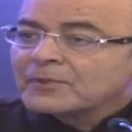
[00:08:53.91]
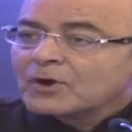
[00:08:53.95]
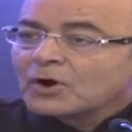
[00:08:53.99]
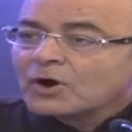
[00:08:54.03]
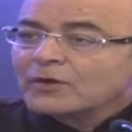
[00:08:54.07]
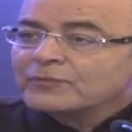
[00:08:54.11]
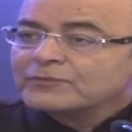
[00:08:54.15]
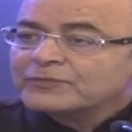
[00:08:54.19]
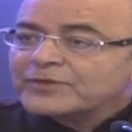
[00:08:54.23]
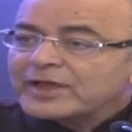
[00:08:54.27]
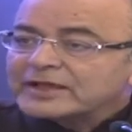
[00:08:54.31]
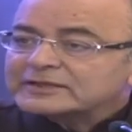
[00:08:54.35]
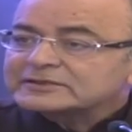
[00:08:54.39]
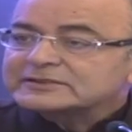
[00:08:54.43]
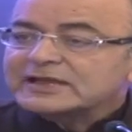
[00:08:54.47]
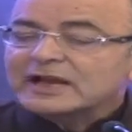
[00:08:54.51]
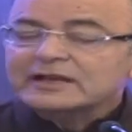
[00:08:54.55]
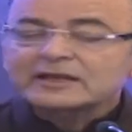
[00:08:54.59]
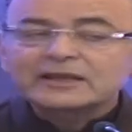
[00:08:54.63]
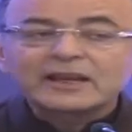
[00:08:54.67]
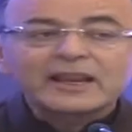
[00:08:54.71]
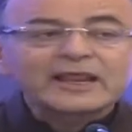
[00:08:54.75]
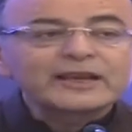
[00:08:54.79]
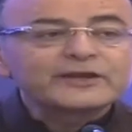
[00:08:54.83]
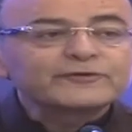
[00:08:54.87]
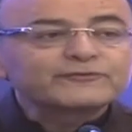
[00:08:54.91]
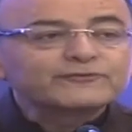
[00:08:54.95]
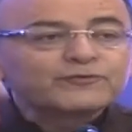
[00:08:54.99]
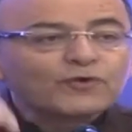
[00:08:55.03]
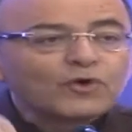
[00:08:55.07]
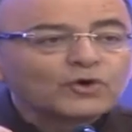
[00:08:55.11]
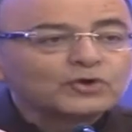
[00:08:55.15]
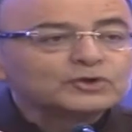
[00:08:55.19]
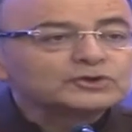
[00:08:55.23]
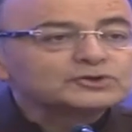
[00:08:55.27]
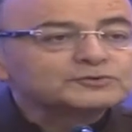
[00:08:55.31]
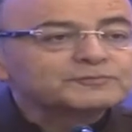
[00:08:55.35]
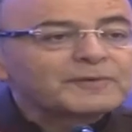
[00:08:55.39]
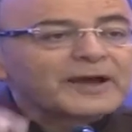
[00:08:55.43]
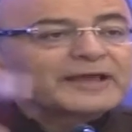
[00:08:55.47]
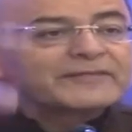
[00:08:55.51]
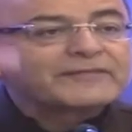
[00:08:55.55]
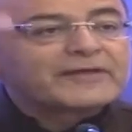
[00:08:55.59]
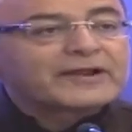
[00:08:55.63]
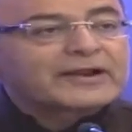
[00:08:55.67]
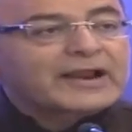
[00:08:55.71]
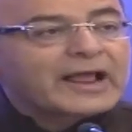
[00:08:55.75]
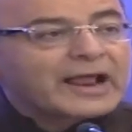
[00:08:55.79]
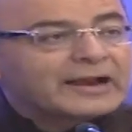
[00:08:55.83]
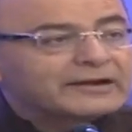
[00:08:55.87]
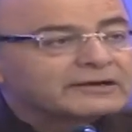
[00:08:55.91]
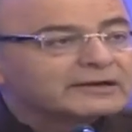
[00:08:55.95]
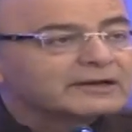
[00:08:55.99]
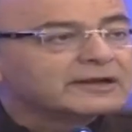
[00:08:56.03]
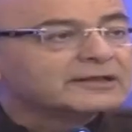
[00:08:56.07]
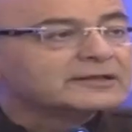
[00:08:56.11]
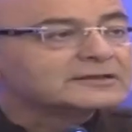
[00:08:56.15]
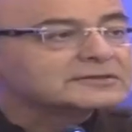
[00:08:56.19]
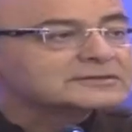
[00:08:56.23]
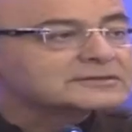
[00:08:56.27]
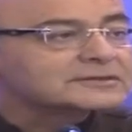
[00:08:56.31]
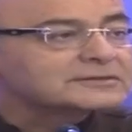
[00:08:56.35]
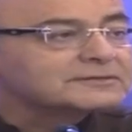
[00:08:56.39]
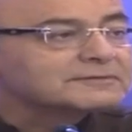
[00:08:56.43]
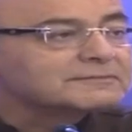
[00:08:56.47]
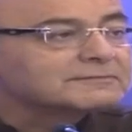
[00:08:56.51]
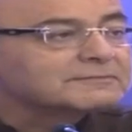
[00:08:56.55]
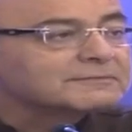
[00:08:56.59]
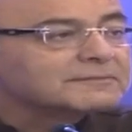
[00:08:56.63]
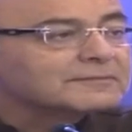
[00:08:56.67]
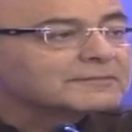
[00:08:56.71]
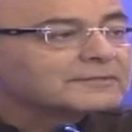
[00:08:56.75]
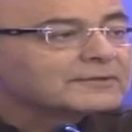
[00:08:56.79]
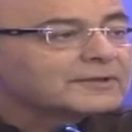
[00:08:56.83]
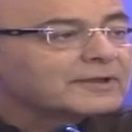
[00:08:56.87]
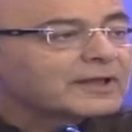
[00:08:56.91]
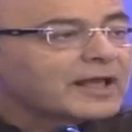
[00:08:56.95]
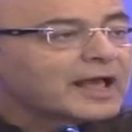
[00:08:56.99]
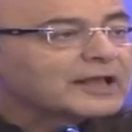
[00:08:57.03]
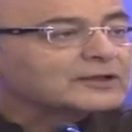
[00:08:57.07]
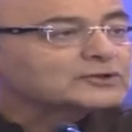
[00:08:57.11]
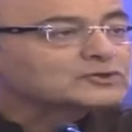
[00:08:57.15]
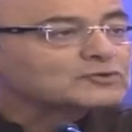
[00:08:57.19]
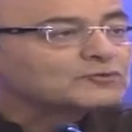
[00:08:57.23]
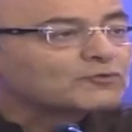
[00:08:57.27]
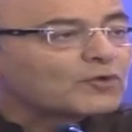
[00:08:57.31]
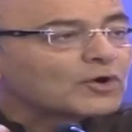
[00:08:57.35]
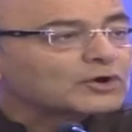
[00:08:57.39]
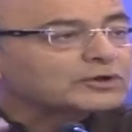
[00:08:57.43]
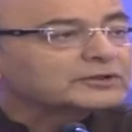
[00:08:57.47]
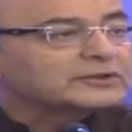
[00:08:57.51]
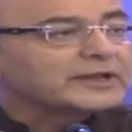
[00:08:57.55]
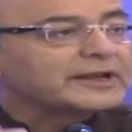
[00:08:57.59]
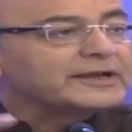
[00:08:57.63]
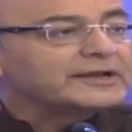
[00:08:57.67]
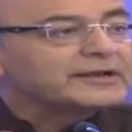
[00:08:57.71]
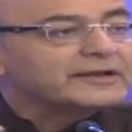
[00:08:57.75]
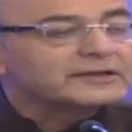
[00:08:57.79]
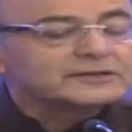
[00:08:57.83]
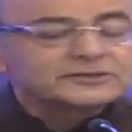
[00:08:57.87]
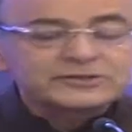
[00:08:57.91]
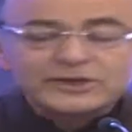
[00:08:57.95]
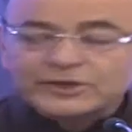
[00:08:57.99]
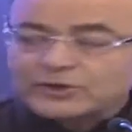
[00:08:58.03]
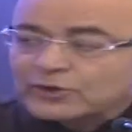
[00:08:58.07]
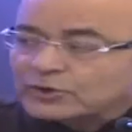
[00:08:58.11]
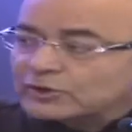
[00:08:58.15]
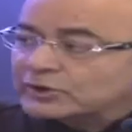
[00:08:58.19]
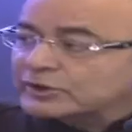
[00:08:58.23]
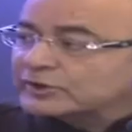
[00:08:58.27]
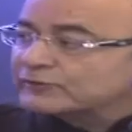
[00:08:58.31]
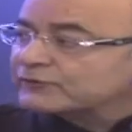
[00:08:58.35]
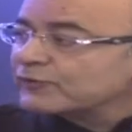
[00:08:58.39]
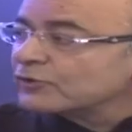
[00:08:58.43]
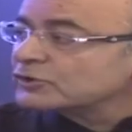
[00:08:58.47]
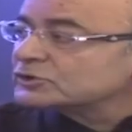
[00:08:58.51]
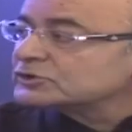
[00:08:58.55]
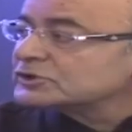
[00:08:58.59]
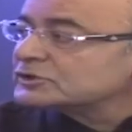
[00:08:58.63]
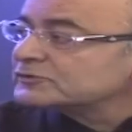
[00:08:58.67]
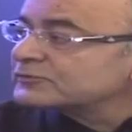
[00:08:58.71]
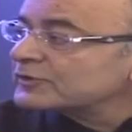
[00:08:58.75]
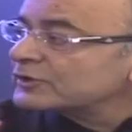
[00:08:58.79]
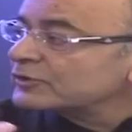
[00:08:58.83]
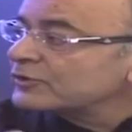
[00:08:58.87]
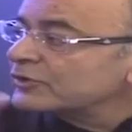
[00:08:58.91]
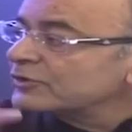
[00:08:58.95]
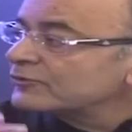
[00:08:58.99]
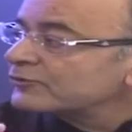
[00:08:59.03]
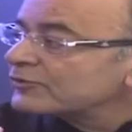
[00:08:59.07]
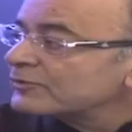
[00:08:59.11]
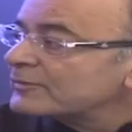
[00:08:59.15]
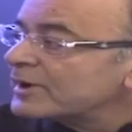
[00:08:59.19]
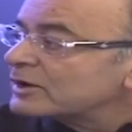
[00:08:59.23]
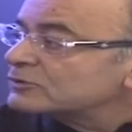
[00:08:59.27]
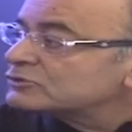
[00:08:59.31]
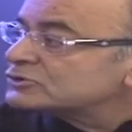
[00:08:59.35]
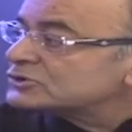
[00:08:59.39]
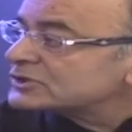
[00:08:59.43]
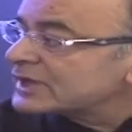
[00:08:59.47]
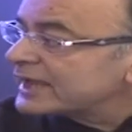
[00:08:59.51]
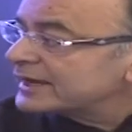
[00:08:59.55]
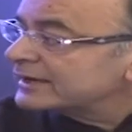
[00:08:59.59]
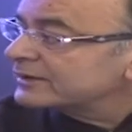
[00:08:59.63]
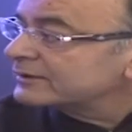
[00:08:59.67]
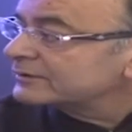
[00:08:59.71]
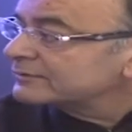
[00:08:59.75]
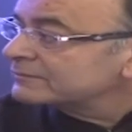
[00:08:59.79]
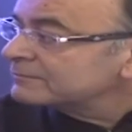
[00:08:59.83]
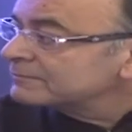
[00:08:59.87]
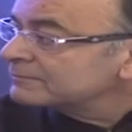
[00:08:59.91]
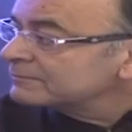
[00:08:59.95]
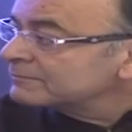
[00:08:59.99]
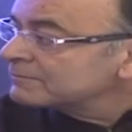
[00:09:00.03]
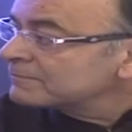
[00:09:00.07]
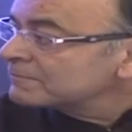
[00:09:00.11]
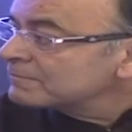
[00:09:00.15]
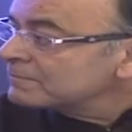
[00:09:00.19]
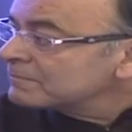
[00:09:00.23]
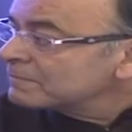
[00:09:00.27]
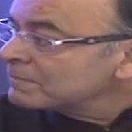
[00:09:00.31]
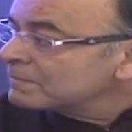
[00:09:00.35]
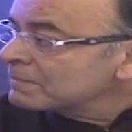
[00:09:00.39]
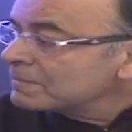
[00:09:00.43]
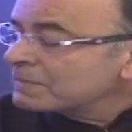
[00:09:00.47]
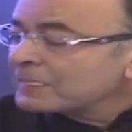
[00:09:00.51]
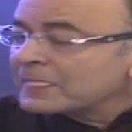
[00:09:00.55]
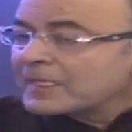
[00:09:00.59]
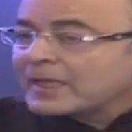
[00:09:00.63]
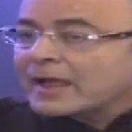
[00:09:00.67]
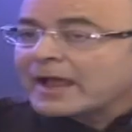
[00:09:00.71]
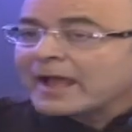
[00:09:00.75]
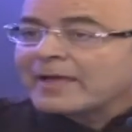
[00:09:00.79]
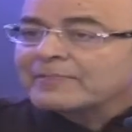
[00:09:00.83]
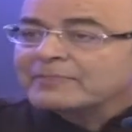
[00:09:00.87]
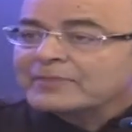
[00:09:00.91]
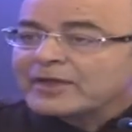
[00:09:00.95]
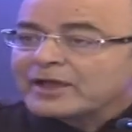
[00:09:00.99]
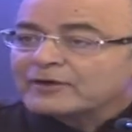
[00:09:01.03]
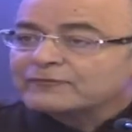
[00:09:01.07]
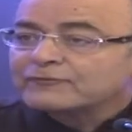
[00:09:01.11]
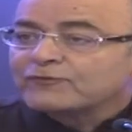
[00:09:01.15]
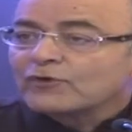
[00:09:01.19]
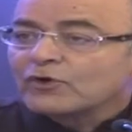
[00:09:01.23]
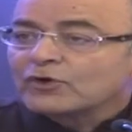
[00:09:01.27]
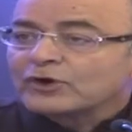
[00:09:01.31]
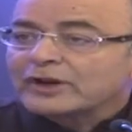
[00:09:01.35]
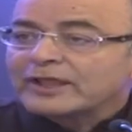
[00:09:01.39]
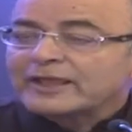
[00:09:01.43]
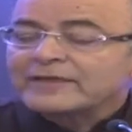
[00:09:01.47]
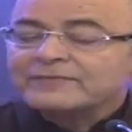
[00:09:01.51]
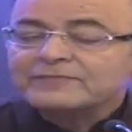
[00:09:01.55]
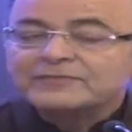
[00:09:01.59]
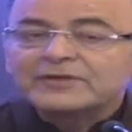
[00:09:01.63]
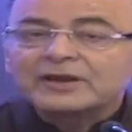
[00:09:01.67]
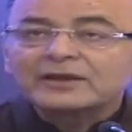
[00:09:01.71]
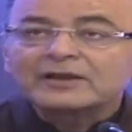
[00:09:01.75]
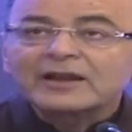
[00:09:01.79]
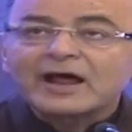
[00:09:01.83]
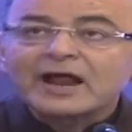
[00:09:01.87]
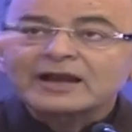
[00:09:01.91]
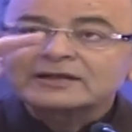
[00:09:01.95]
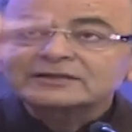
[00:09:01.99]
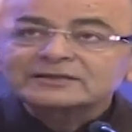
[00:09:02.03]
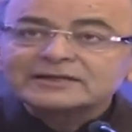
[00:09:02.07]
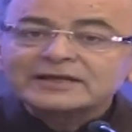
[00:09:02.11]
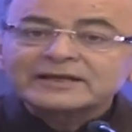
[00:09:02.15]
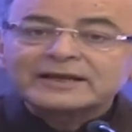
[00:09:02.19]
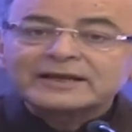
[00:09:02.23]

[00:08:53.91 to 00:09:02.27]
on their satellite phones by their handlers as to what the Indian security forces were doing from outside. And therefore, in the larger